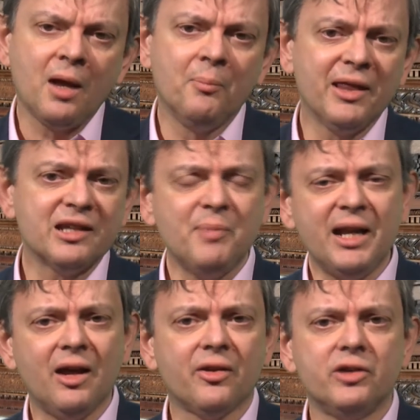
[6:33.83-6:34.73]
But there's
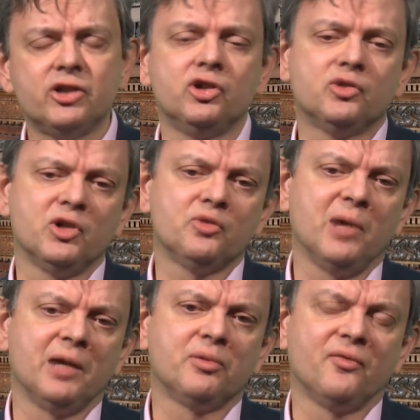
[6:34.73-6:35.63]
many other issues which
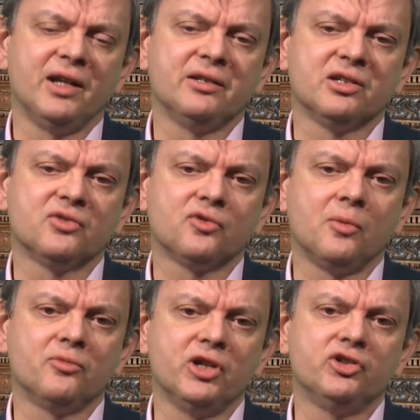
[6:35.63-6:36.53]
might prevent us
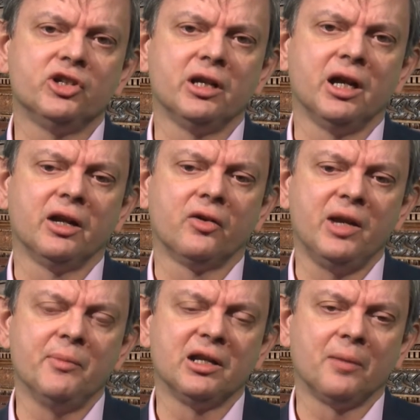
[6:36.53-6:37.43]
from reaching an
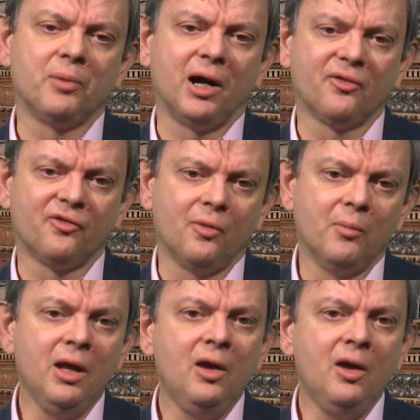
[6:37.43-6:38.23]
agreement, apart from